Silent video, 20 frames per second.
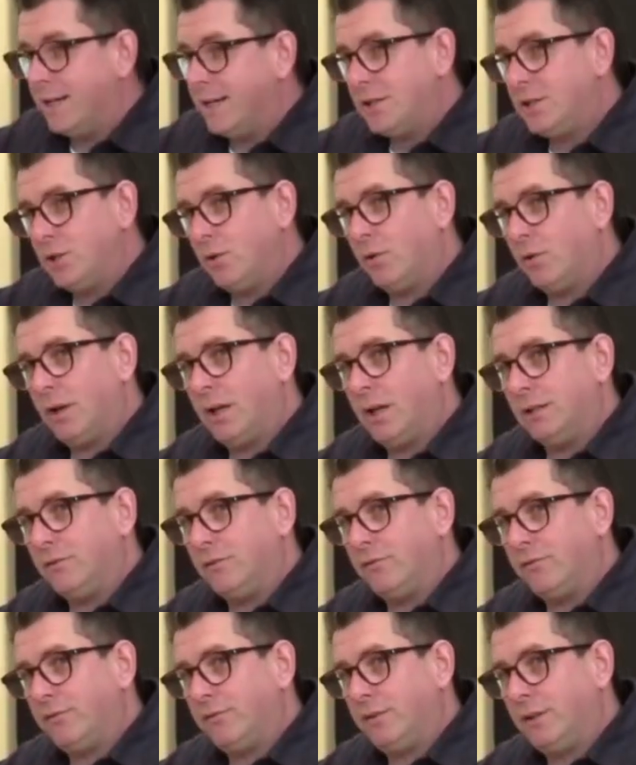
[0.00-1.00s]
your
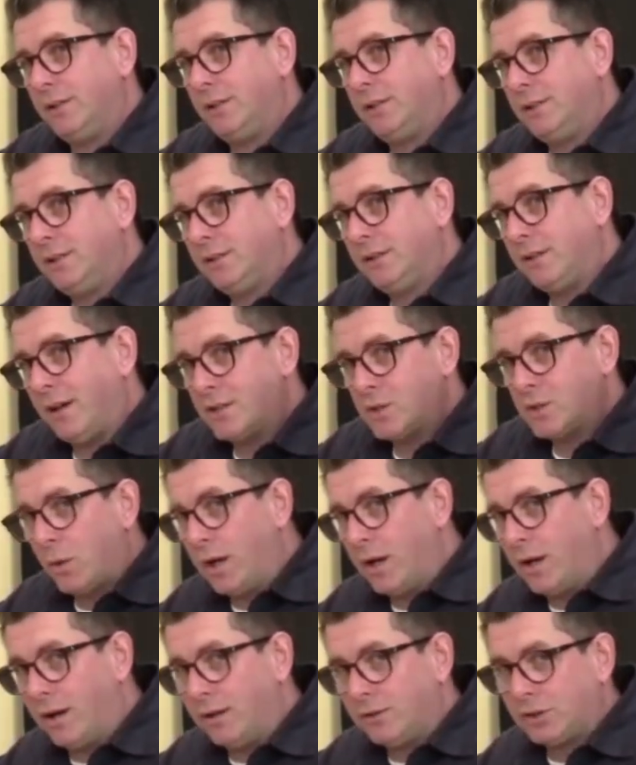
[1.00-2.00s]
life. That's why
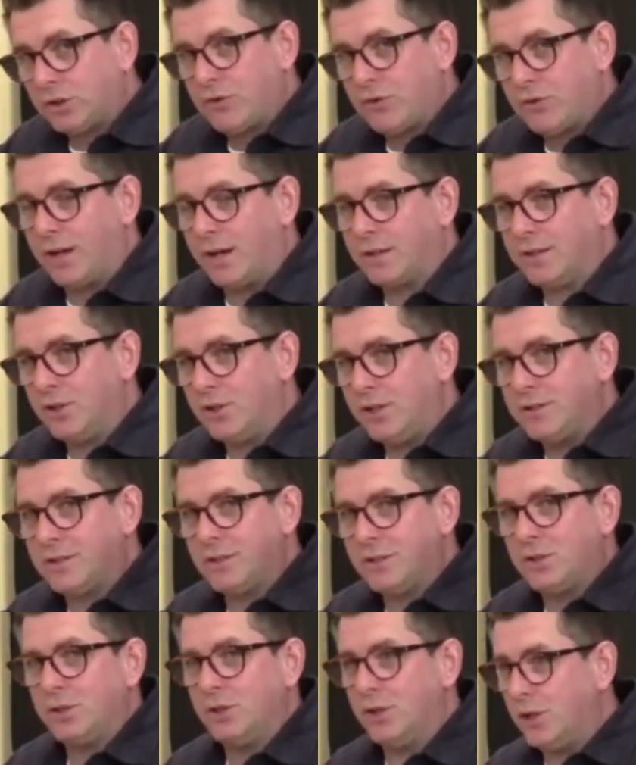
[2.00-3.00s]
our strategy as a
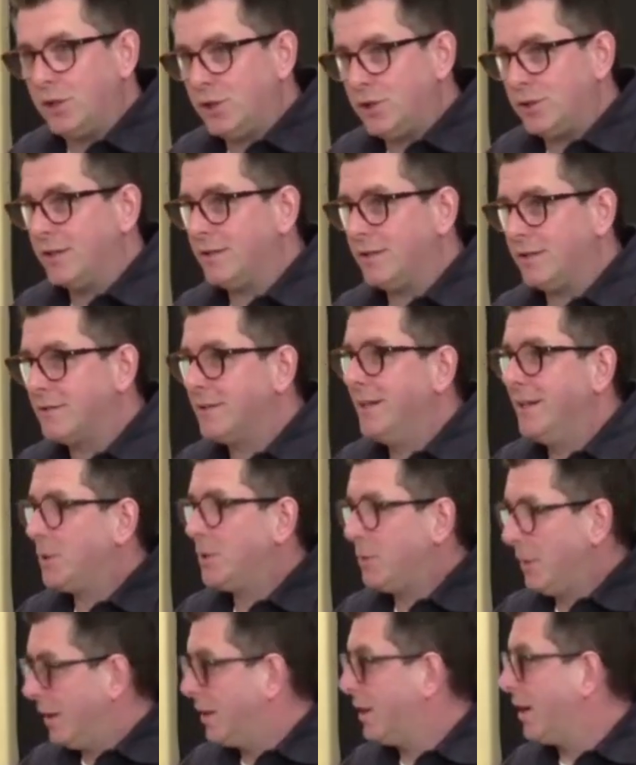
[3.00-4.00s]
church is to
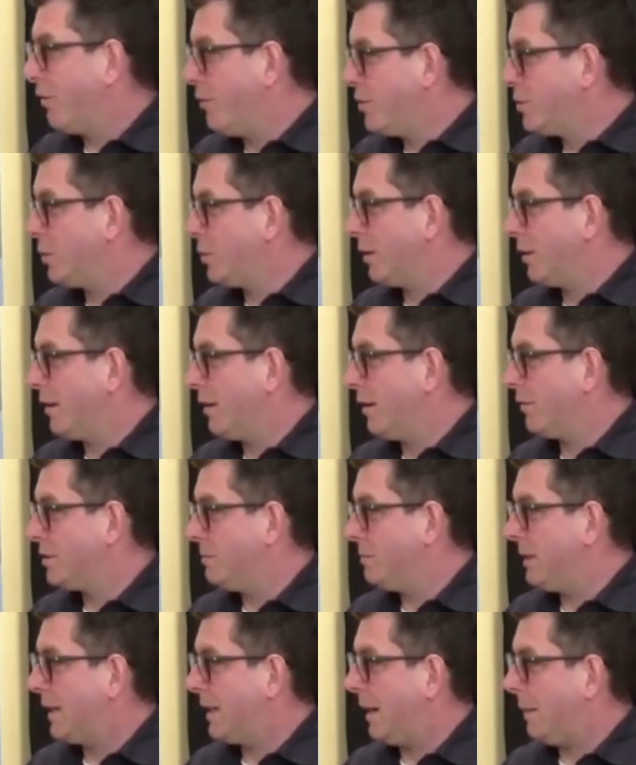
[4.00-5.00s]
encourage one another to be
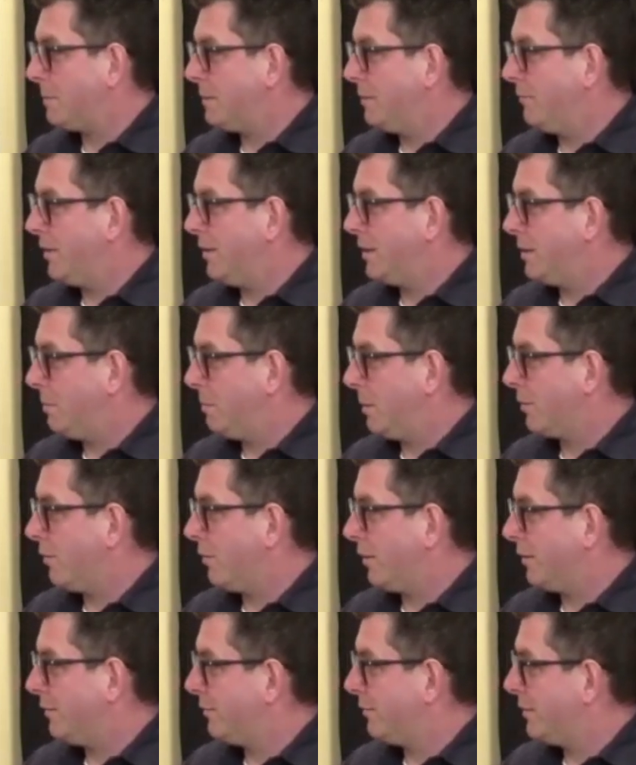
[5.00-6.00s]
captivated by Christ.